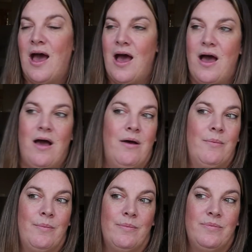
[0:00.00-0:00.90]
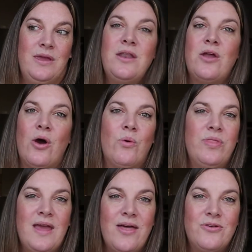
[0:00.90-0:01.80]
um, you know,
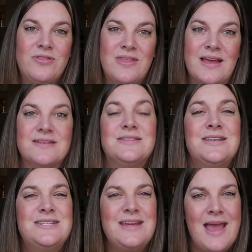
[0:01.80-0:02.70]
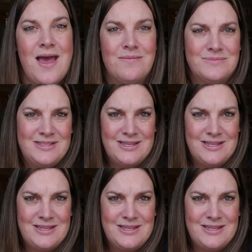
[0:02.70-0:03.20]
the other things, the DMs,